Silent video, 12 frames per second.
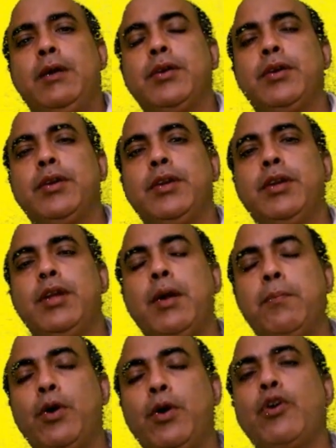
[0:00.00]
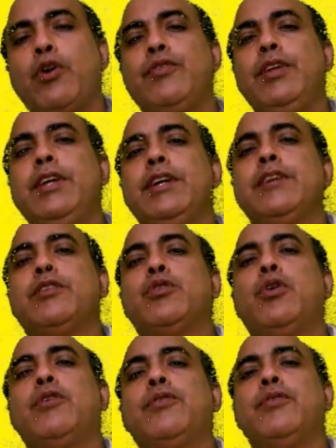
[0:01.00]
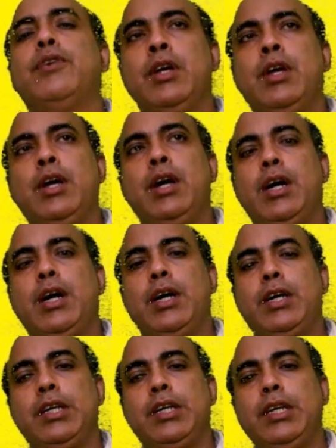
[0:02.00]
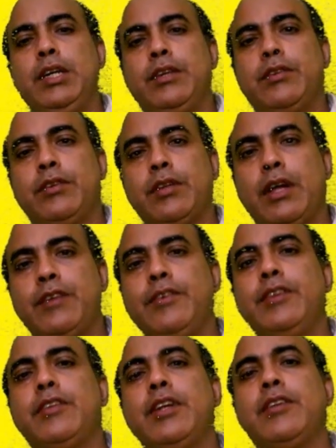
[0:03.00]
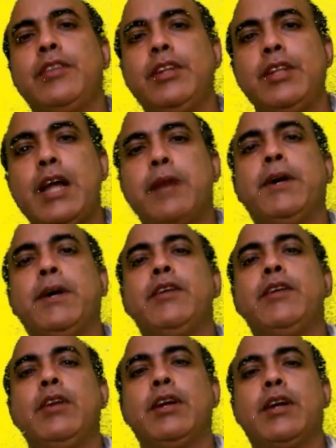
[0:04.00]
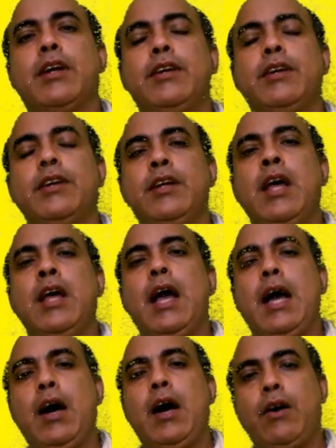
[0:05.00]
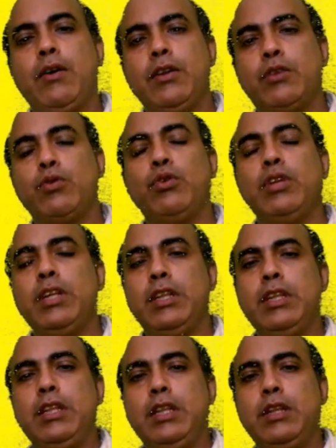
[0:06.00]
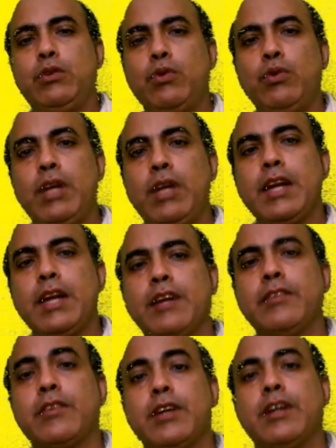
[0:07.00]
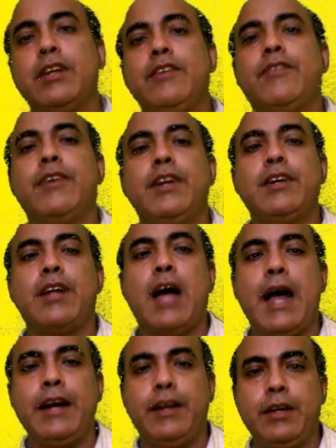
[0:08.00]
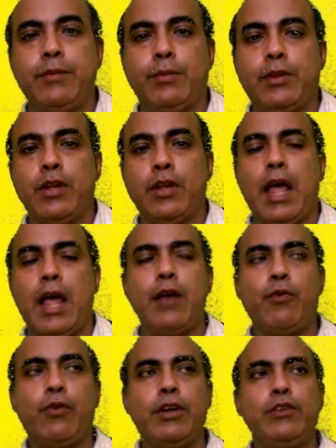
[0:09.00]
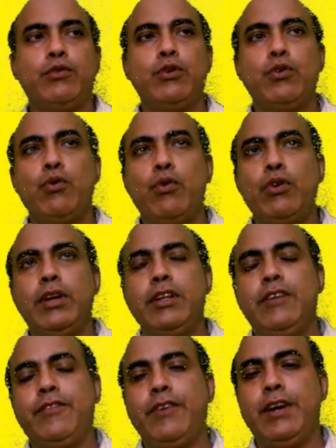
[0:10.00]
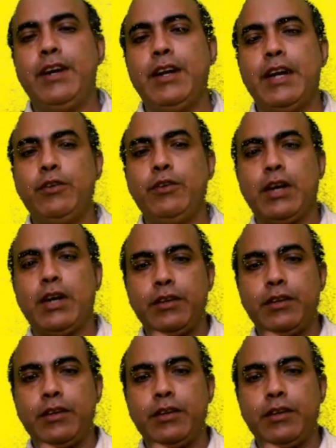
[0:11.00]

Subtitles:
number of years of its services in that particular country. So we can construct different items. And once we go in the field and we can